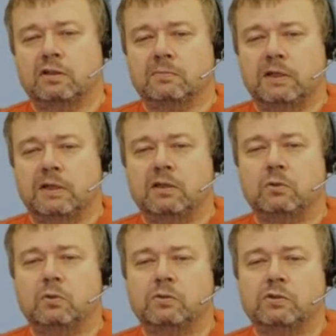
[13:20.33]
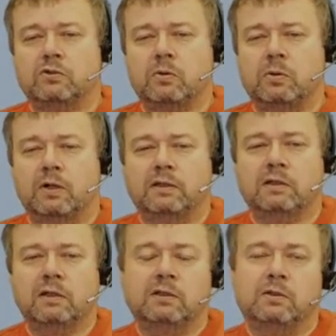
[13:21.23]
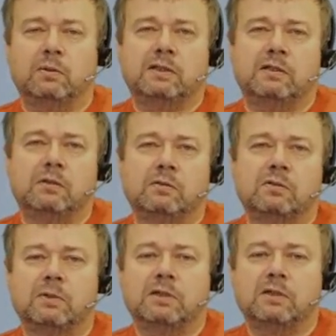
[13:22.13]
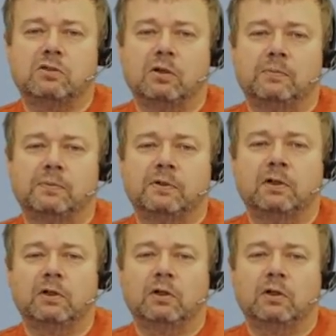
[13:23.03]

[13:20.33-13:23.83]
as many Thors as required to execute submitted jobs,